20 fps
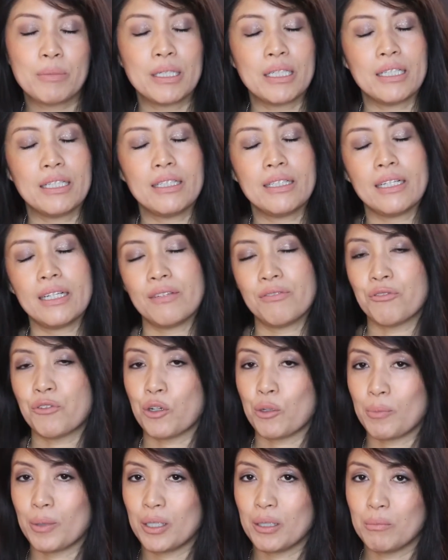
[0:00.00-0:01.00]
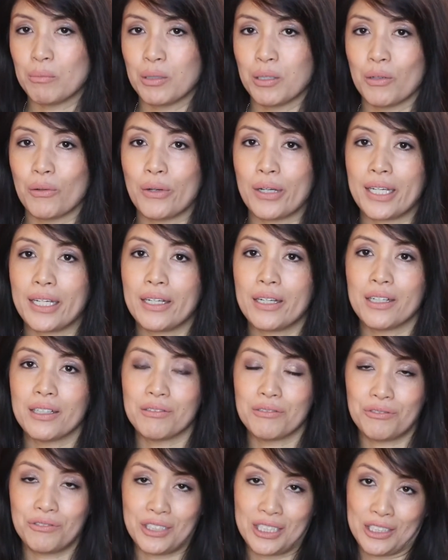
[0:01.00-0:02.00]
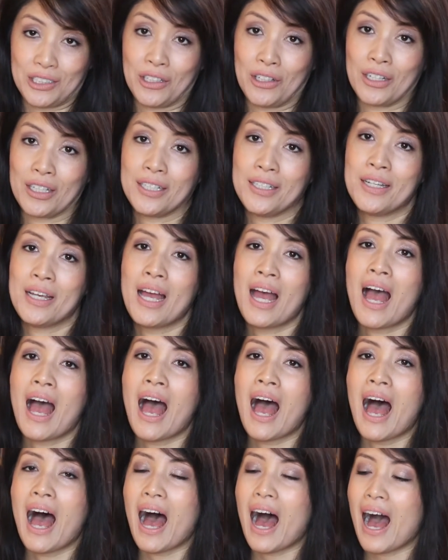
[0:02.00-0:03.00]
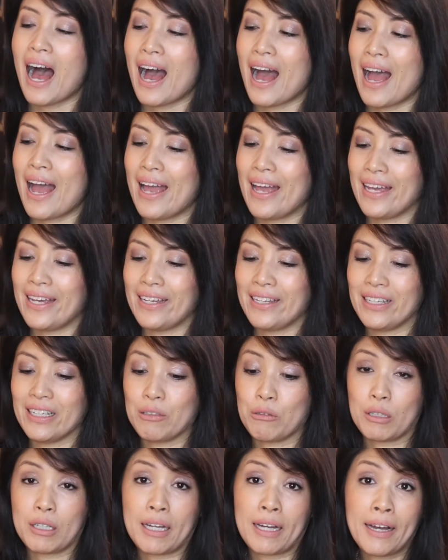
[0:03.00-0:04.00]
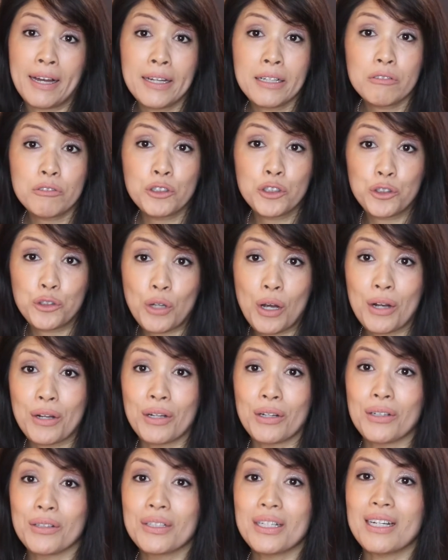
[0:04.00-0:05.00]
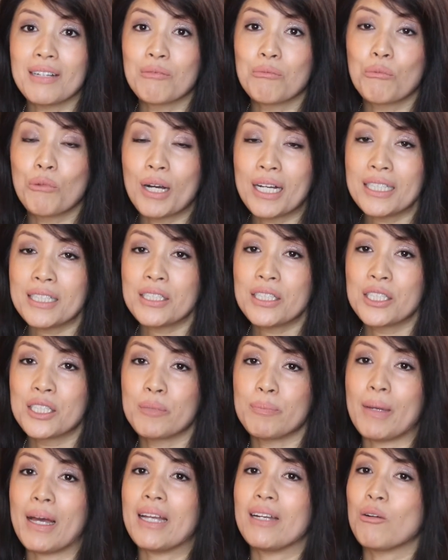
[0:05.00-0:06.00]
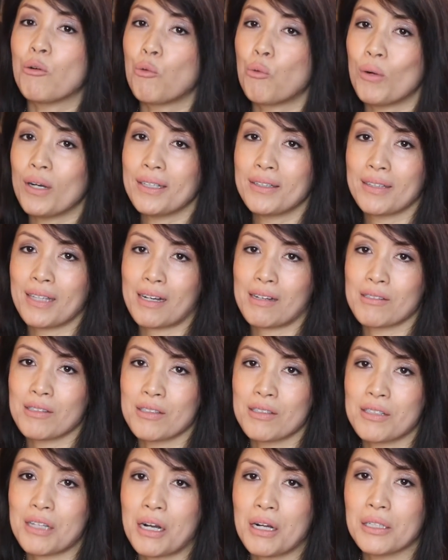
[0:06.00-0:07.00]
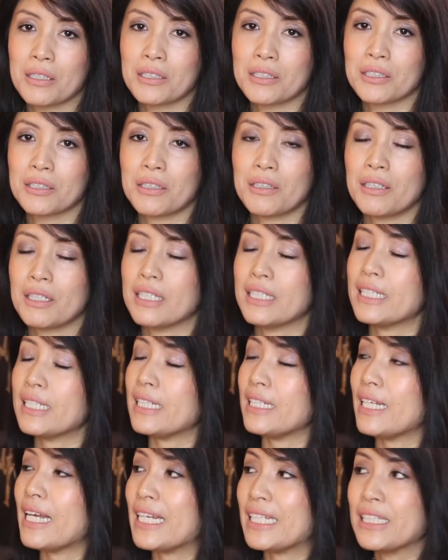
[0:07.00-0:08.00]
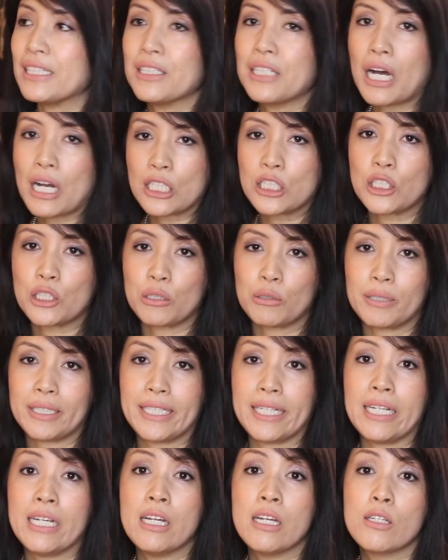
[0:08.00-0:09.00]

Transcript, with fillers: been a former employee of Vuitton, I kind of struggled on what to spend $1,000 on in a luxury